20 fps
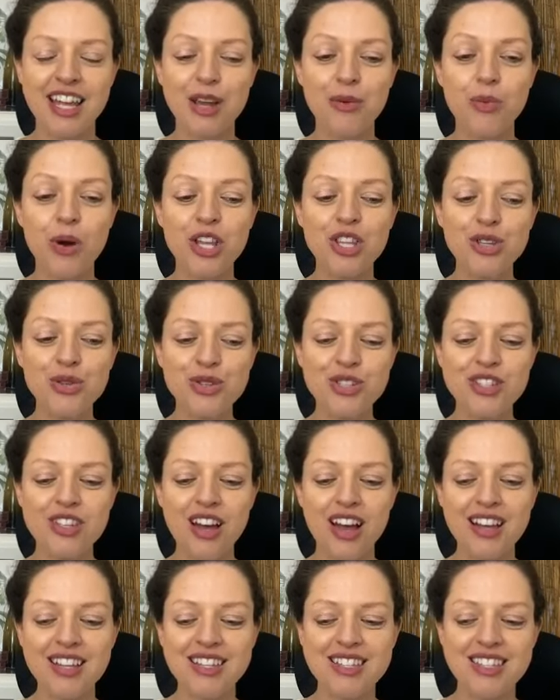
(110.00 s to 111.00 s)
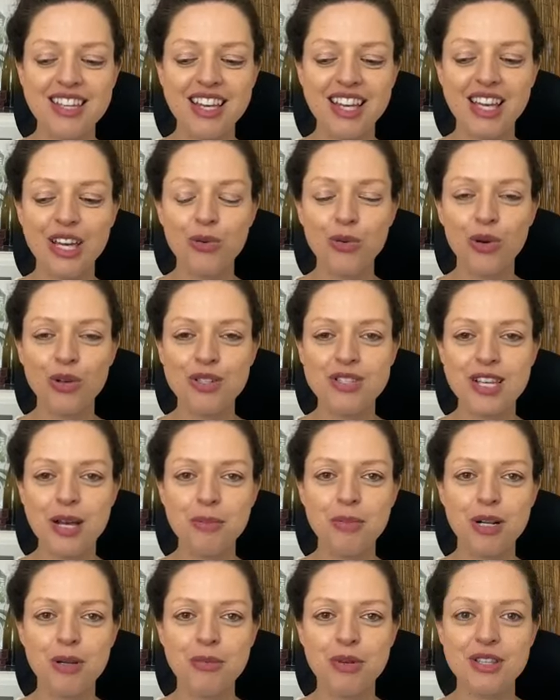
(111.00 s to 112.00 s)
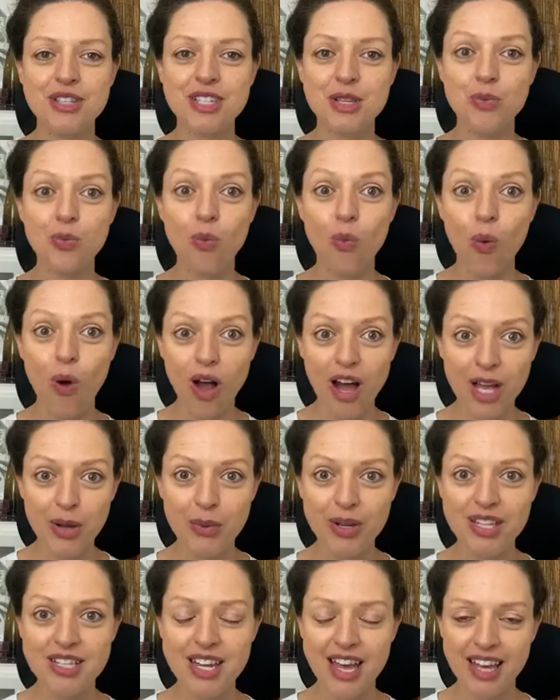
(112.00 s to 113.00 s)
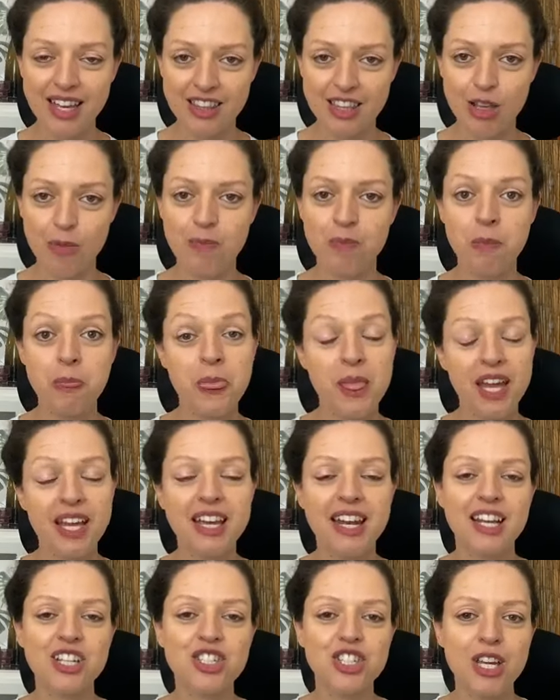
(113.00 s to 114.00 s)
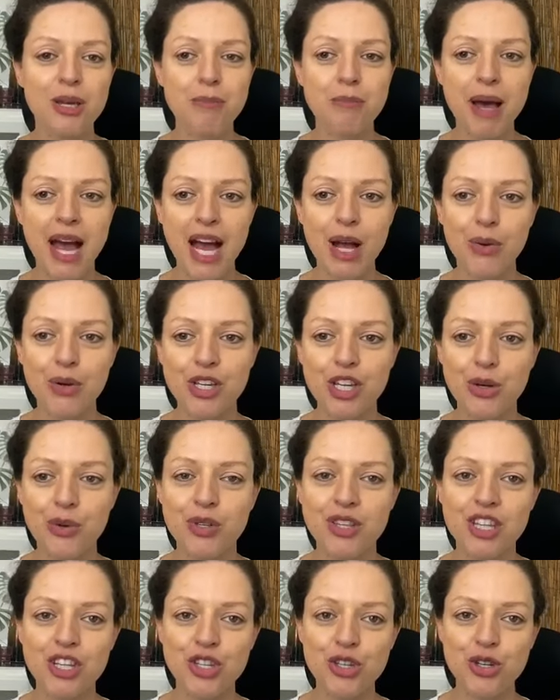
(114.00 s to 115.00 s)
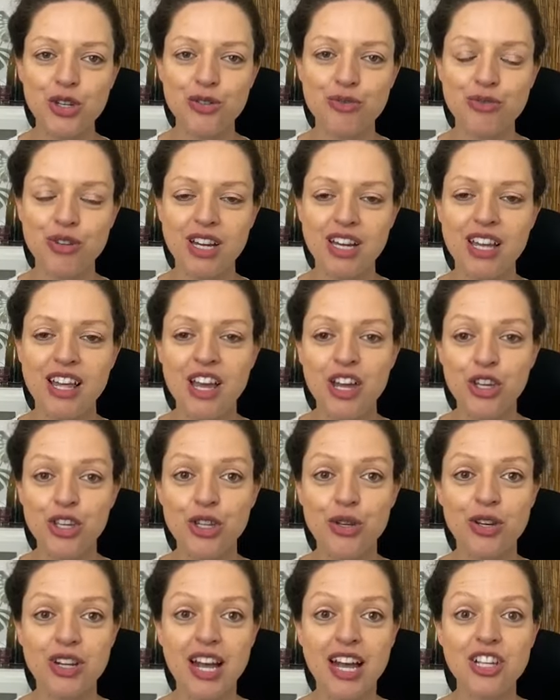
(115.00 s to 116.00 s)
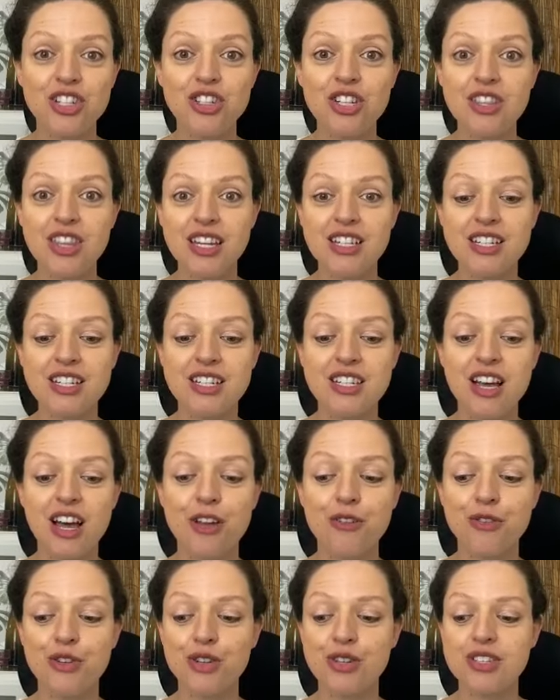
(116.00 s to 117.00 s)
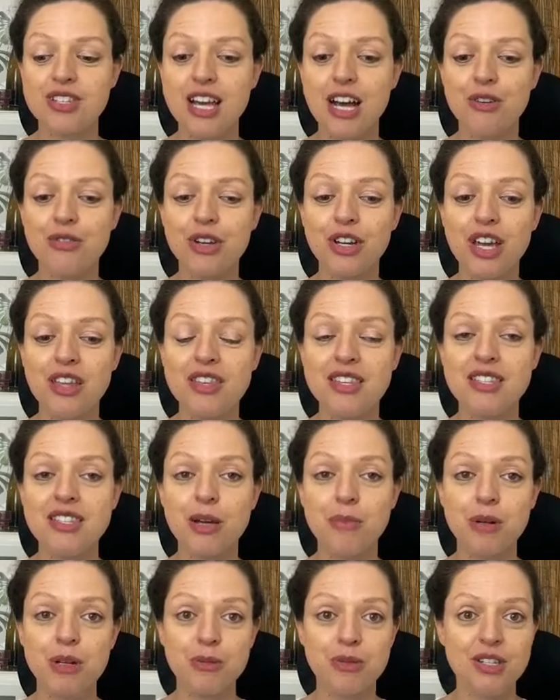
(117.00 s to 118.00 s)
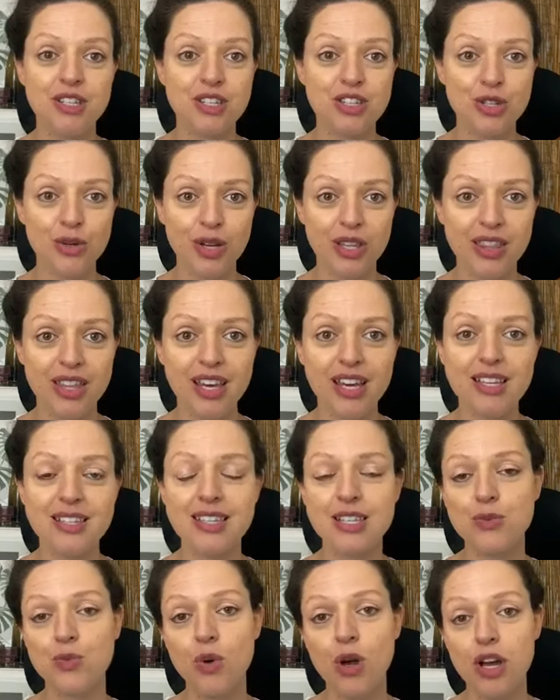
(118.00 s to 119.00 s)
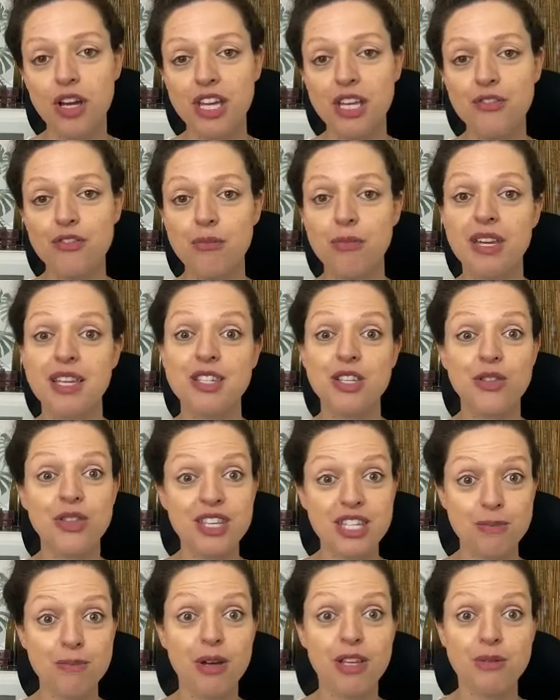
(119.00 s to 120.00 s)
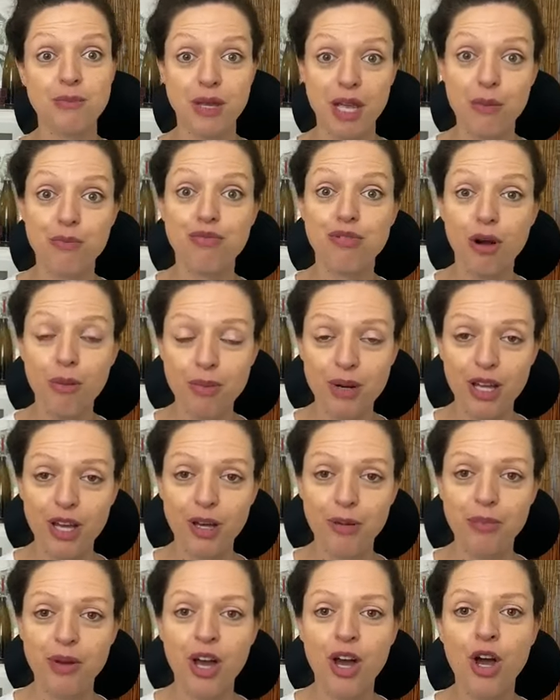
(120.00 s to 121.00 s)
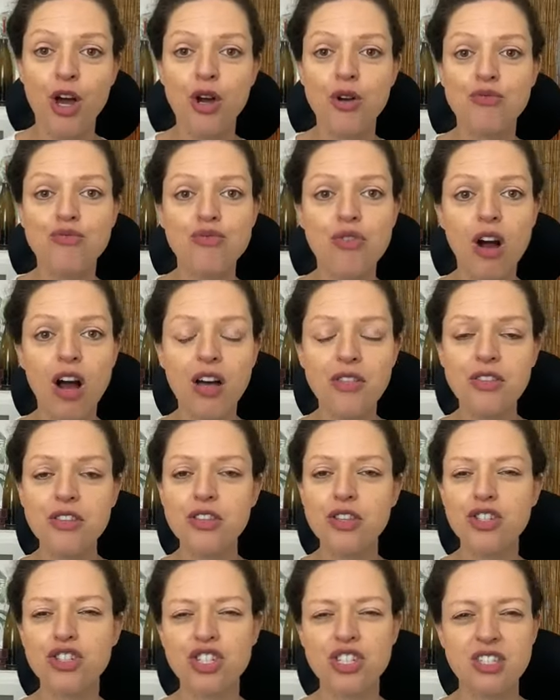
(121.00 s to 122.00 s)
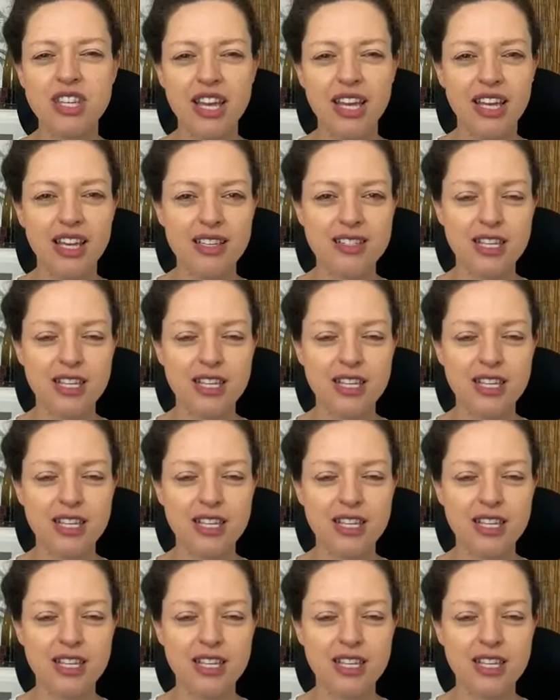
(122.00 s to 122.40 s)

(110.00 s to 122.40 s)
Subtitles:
When you start seeing what supplements and why we take them, it can actually empower you, and then you can actually then decide for yourself, okay, this supplement is doing this, it's working for me, so this must be a problem, rather than just taking a